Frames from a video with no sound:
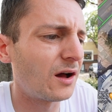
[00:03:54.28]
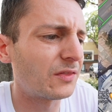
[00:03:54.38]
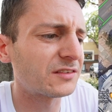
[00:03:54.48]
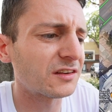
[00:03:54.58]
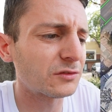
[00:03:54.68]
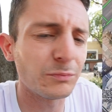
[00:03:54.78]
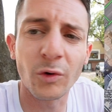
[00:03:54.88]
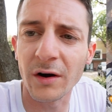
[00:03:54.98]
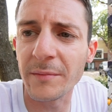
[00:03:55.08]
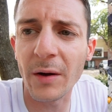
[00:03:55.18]
This is
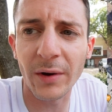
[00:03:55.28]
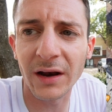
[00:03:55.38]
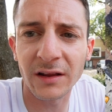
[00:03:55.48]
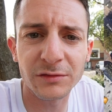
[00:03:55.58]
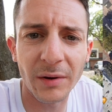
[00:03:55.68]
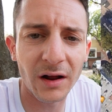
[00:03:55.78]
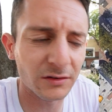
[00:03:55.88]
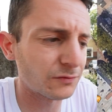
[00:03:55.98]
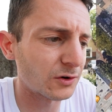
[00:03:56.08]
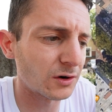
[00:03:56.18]
one of my waiting
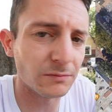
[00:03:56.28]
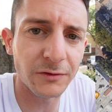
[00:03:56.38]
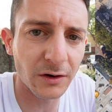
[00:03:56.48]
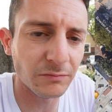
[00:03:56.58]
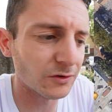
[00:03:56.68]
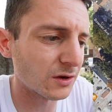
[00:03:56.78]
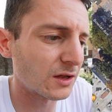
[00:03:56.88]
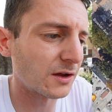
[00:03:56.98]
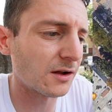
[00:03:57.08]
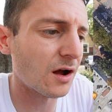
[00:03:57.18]
spots for gig
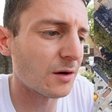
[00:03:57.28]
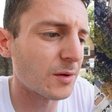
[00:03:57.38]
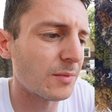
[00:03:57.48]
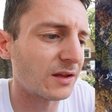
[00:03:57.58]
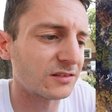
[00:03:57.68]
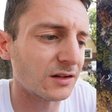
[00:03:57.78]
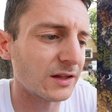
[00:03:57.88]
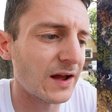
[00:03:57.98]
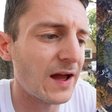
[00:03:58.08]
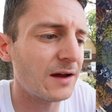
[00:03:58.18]
economy,
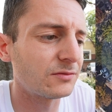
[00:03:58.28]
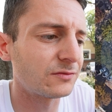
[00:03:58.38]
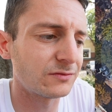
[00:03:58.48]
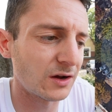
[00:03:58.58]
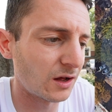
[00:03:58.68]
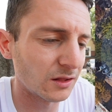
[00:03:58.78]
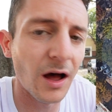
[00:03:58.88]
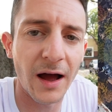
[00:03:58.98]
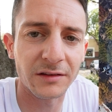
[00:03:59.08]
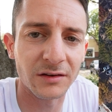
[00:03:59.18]
basically. I have a
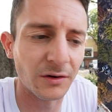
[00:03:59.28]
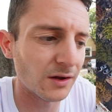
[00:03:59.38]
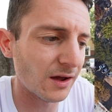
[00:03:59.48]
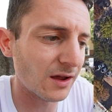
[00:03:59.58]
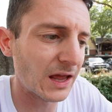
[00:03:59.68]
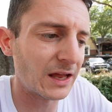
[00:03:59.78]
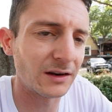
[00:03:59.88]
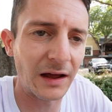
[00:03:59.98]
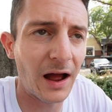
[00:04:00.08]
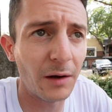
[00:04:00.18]
lot, okay?
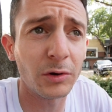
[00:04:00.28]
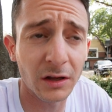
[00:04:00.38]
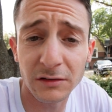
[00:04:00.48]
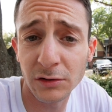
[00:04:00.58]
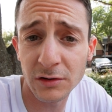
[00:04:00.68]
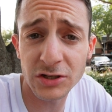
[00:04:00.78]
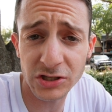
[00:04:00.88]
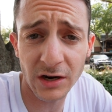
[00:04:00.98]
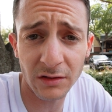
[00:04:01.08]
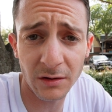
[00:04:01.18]
And I will continue to
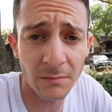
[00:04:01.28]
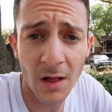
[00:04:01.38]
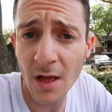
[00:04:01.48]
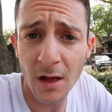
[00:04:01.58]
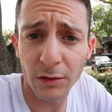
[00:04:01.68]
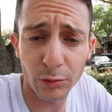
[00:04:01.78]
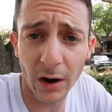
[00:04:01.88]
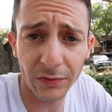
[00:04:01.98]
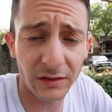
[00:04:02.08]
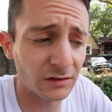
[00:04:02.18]
share them
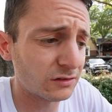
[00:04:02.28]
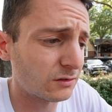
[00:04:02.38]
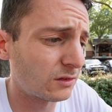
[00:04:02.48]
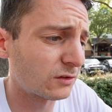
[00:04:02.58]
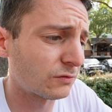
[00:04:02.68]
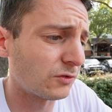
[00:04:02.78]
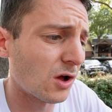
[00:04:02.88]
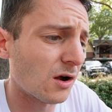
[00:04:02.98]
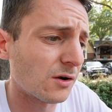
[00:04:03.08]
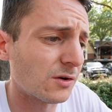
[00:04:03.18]
throughout this vlog,